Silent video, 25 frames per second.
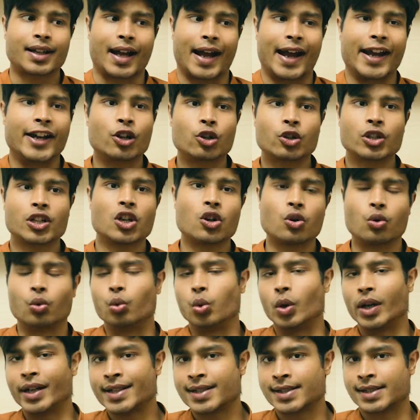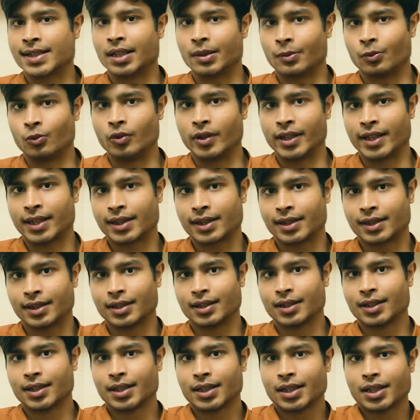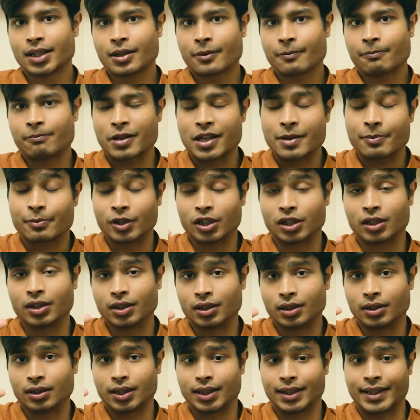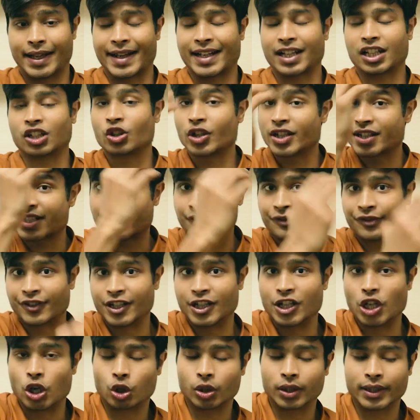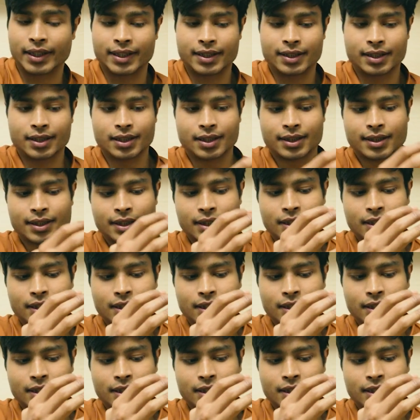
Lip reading: I don't know what is up with people like Christopher Nolan